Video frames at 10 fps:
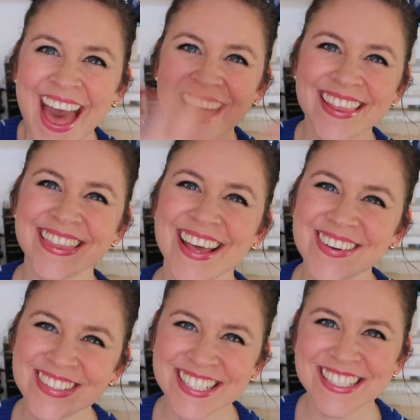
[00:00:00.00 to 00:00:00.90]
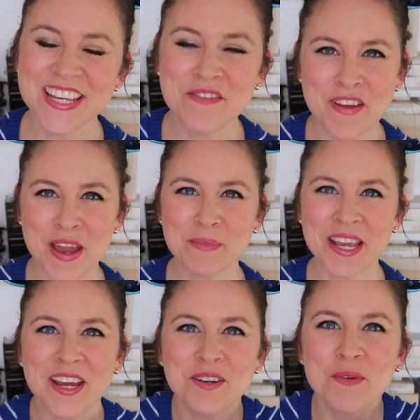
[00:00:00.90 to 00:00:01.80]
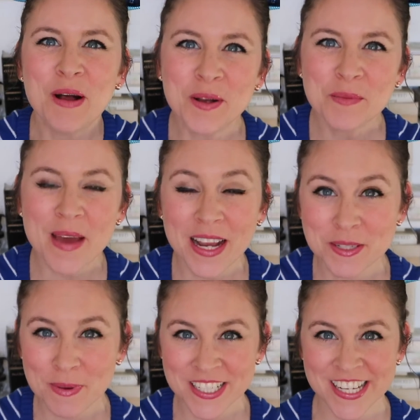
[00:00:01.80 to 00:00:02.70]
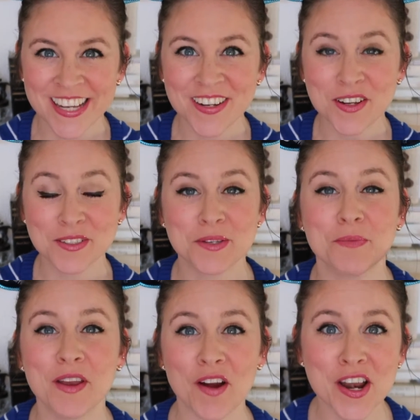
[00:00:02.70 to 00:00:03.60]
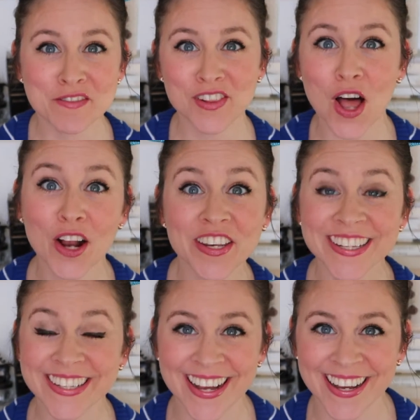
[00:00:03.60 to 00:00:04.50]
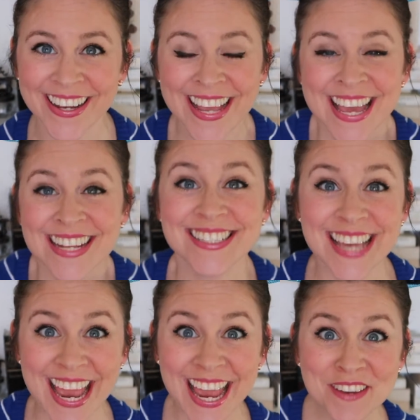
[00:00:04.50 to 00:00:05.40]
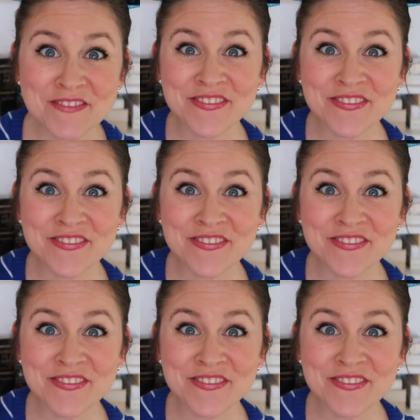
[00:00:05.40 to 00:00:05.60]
Hello Disney family and welcome back to my channel. So we are on Vlognukkah day